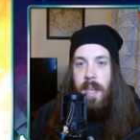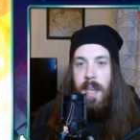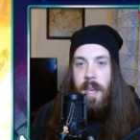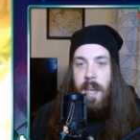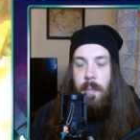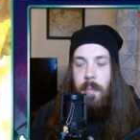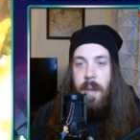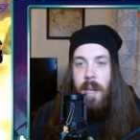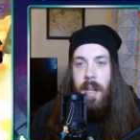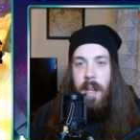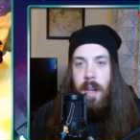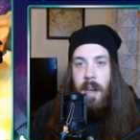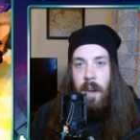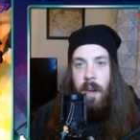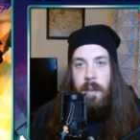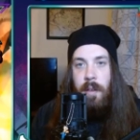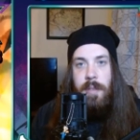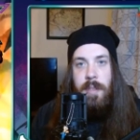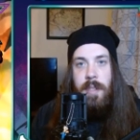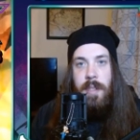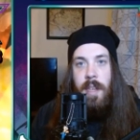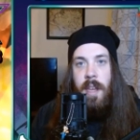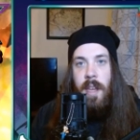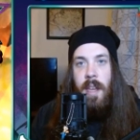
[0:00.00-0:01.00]
King
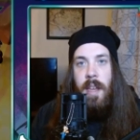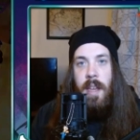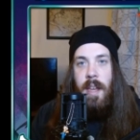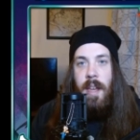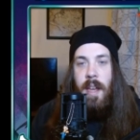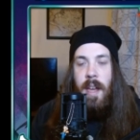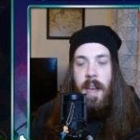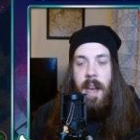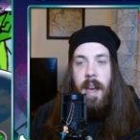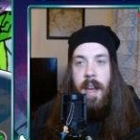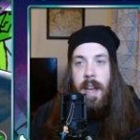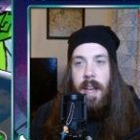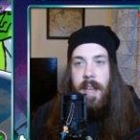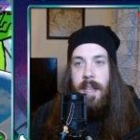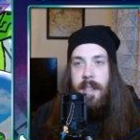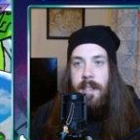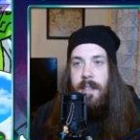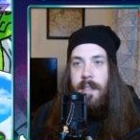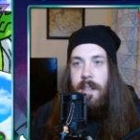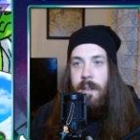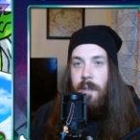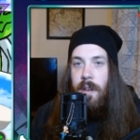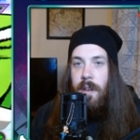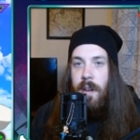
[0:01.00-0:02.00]
Piccolos, uh, he's
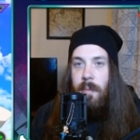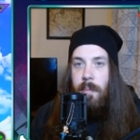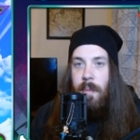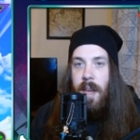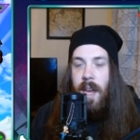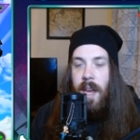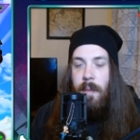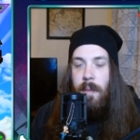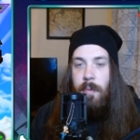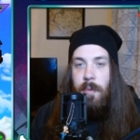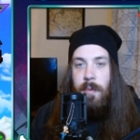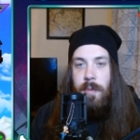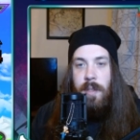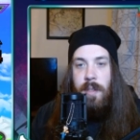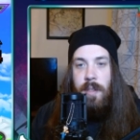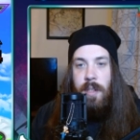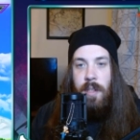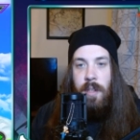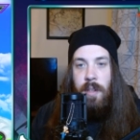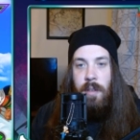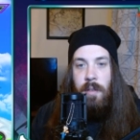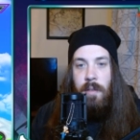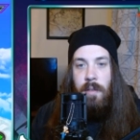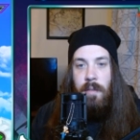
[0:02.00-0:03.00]
still going to be able to
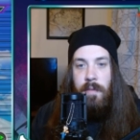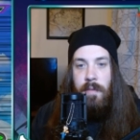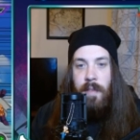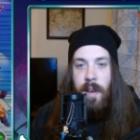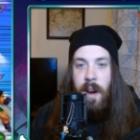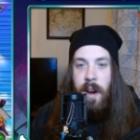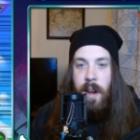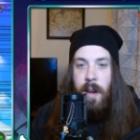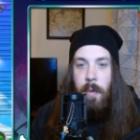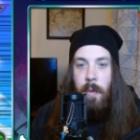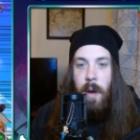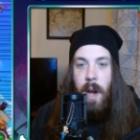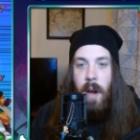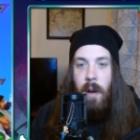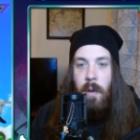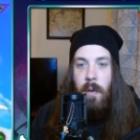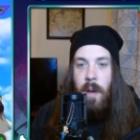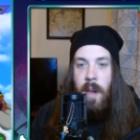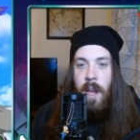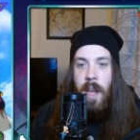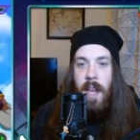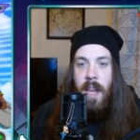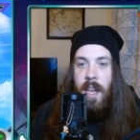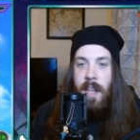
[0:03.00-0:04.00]
do very well.
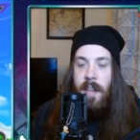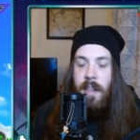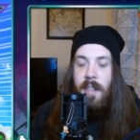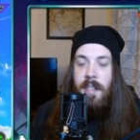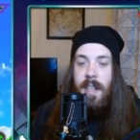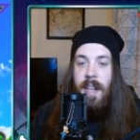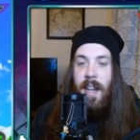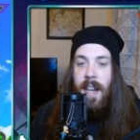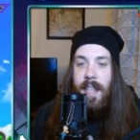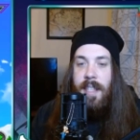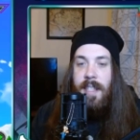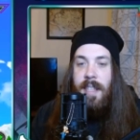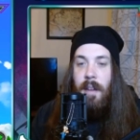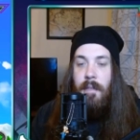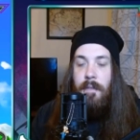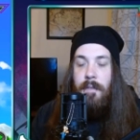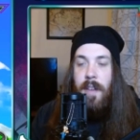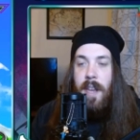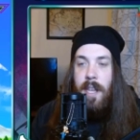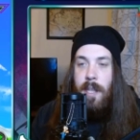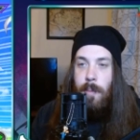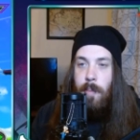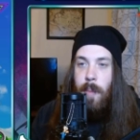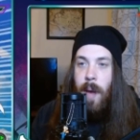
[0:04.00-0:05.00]
He does at least have
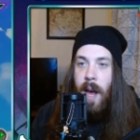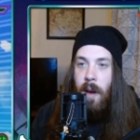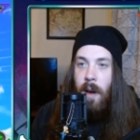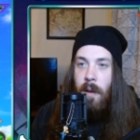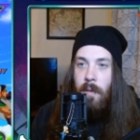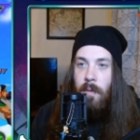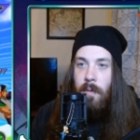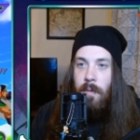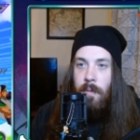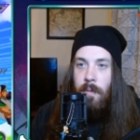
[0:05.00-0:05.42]
Fierce Battle